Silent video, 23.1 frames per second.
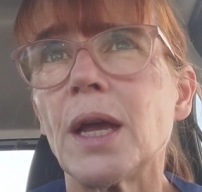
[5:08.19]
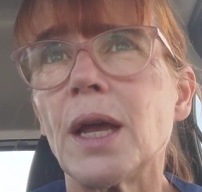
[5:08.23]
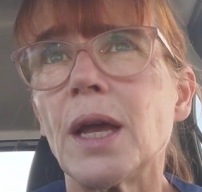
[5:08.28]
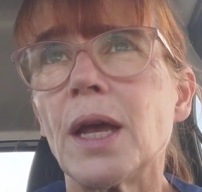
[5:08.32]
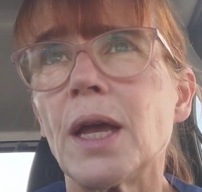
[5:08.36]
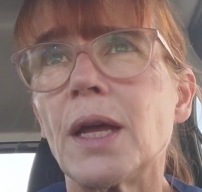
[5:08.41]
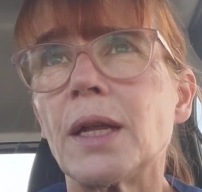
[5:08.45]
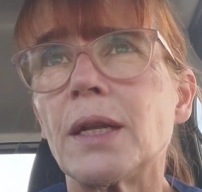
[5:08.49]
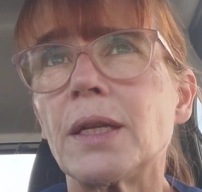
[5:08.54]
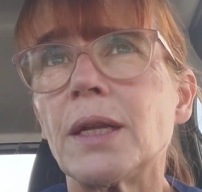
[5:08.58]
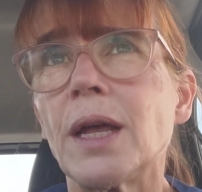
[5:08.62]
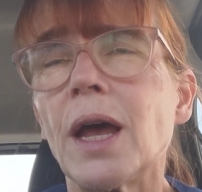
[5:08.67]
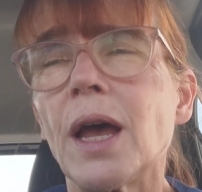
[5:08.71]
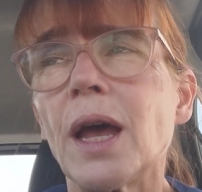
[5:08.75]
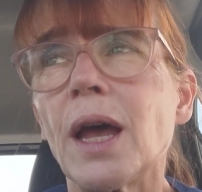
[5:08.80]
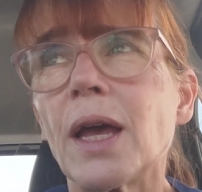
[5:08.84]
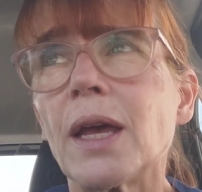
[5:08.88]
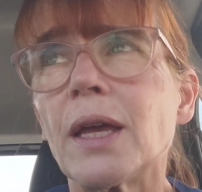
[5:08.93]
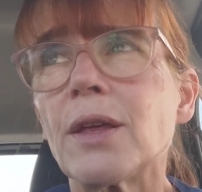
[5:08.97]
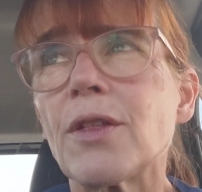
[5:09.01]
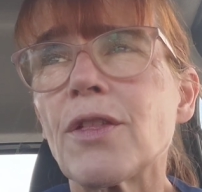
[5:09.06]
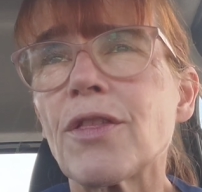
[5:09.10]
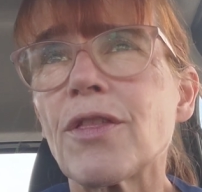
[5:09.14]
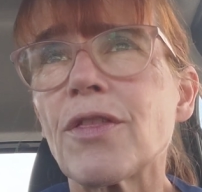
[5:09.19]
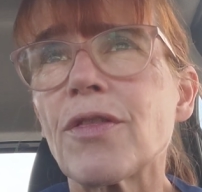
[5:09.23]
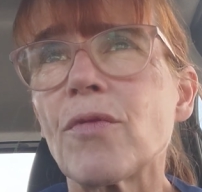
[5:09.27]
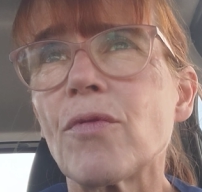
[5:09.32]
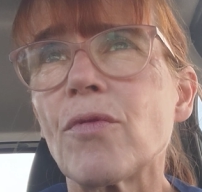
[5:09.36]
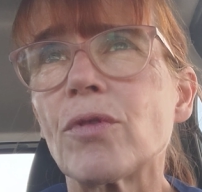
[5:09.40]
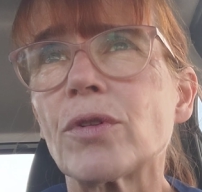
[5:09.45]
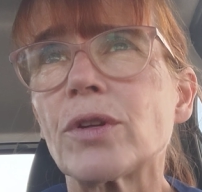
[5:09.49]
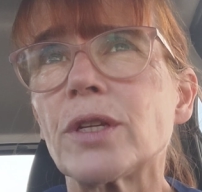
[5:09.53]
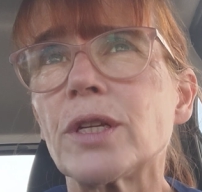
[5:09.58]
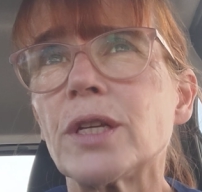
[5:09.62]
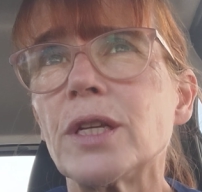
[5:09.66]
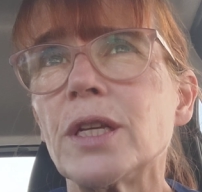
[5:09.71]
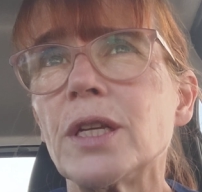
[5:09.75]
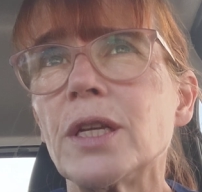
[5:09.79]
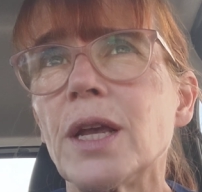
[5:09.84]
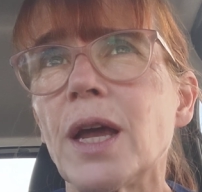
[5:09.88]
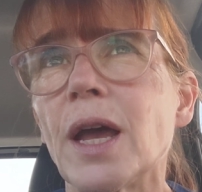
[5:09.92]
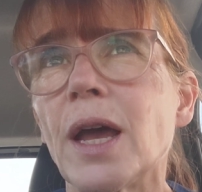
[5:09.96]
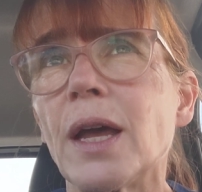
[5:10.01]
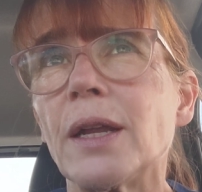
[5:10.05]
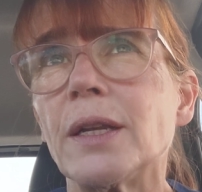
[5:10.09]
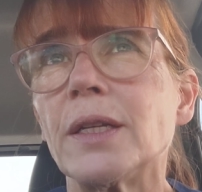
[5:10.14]
And I thought he
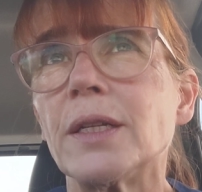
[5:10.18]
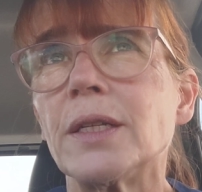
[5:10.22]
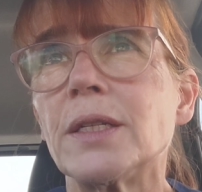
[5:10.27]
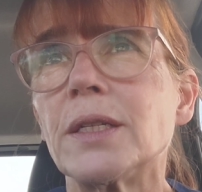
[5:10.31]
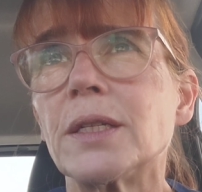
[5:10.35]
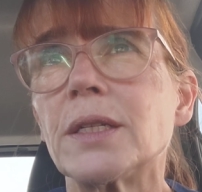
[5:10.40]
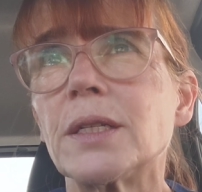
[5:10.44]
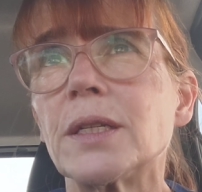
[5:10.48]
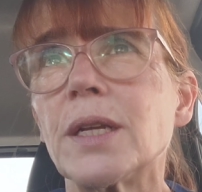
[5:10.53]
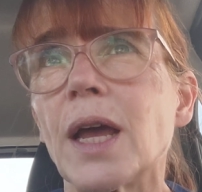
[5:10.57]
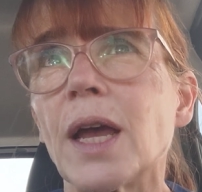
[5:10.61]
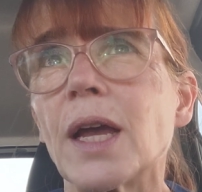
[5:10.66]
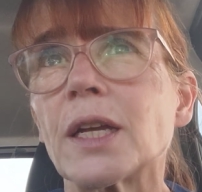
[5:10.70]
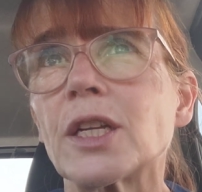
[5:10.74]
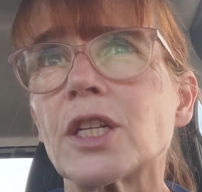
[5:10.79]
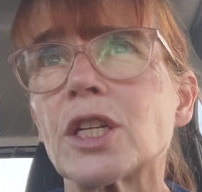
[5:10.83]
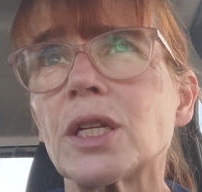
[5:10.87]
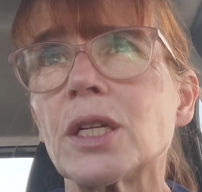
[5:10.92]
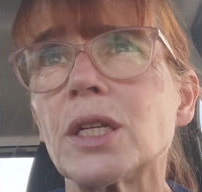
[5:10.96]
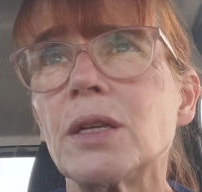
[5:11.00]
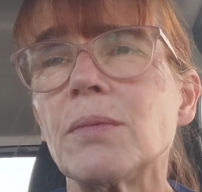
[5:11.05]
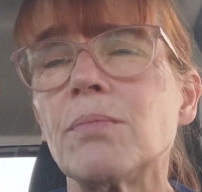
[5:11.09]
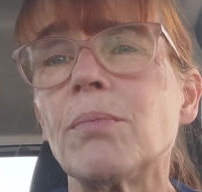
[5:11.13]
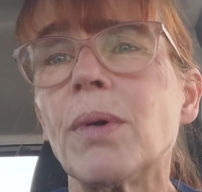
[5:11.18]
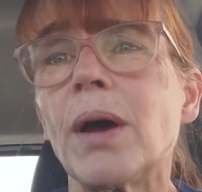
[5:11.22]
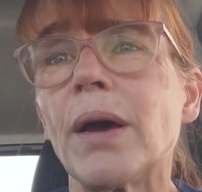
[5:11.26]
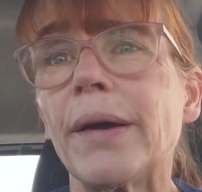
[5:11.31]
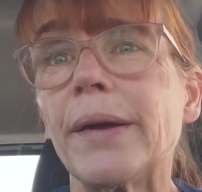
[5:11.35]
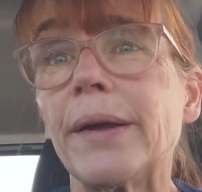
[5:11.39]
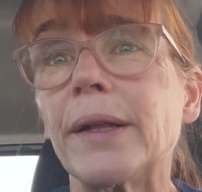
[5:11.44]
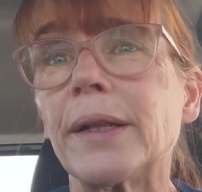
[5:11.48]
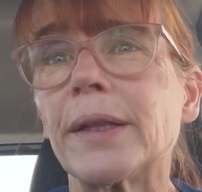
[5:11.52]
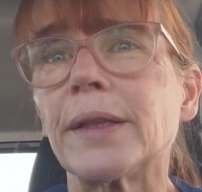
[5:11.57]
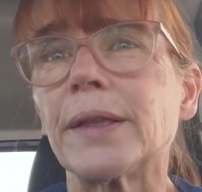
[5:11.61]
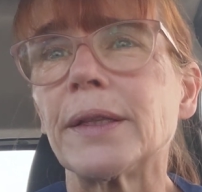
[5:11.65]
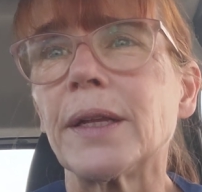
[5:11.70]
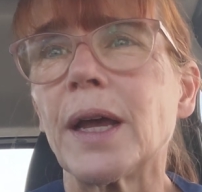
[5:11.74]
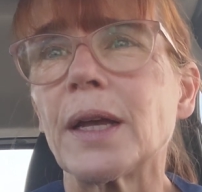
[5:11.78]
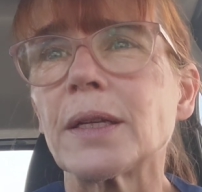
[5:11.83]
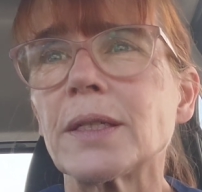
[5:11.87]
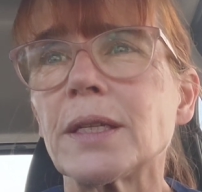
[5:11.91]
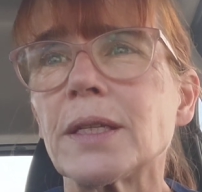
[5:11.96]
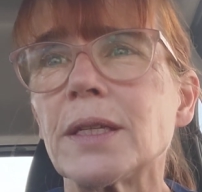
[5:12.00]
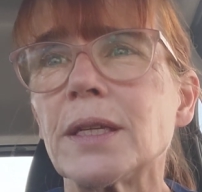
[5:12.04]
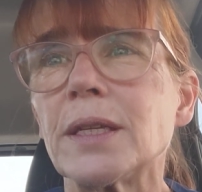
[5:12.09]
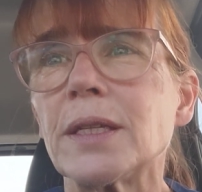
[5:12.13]
had actually mild
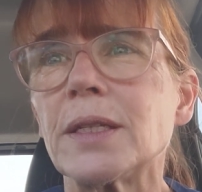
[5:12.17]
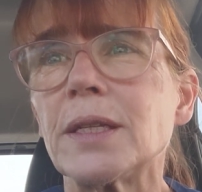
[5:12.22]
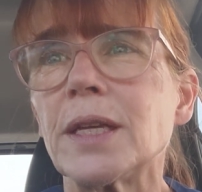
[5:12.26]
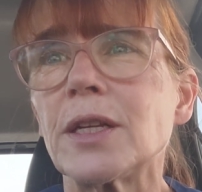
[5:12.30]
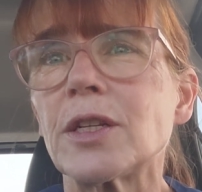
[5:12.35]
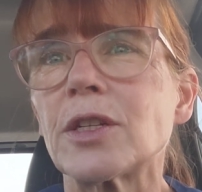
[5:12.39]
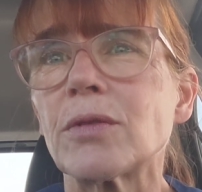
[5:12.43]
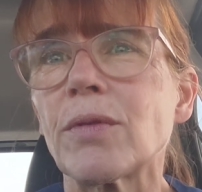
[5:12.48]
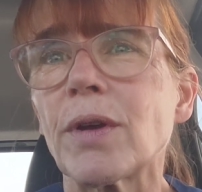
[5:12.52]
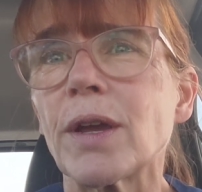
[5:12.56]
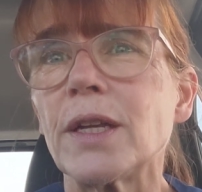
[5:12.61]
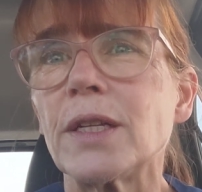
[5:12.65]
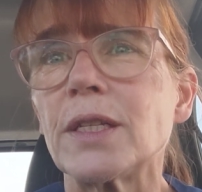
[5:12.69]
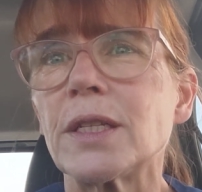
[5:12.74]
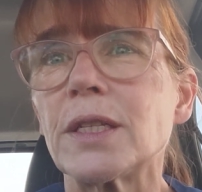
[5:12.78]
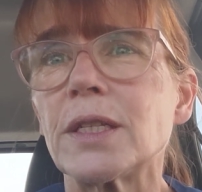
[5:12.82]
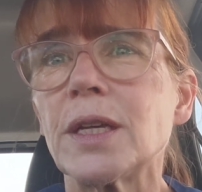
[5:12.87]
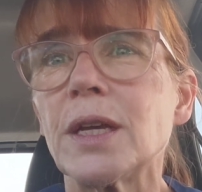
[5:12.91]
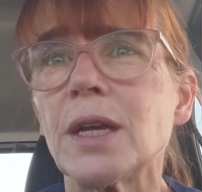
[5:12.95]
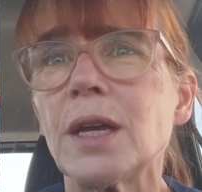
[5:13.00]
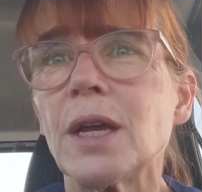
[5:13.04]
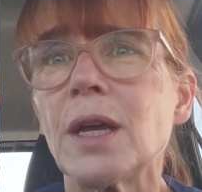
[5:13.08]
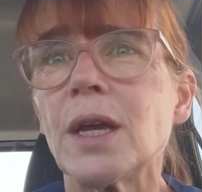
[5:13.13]
narcissistic traits.